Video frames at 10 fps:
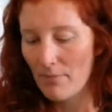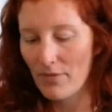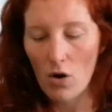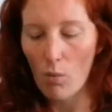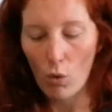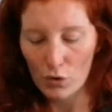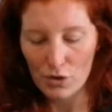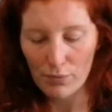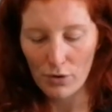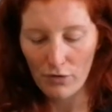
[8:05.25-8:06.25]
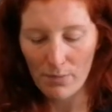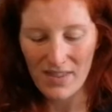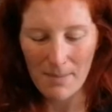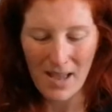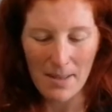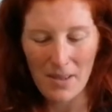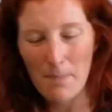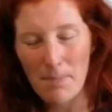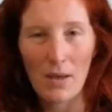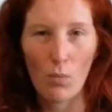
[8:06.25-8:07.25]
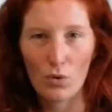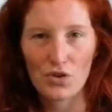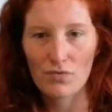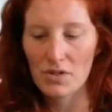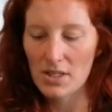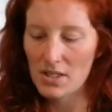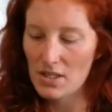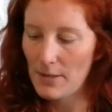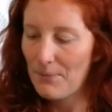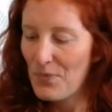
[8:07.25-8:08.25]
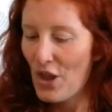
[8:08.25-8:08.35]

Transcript: They're not waterproof, but they may be a bit water resistant.